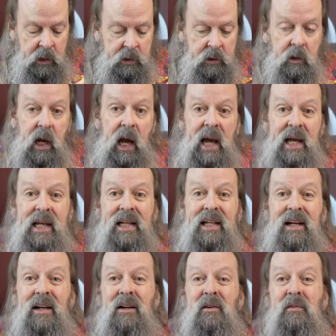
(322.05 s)
so I can
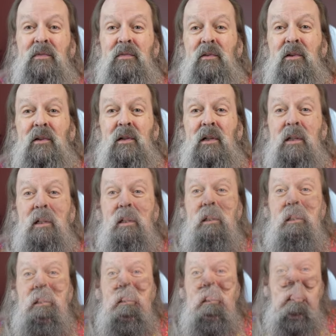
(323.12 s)
go for four,
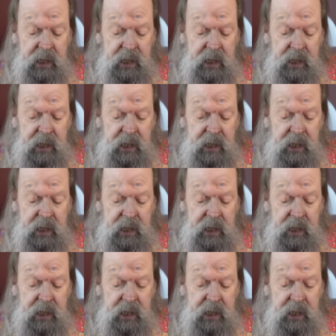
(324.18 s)
six,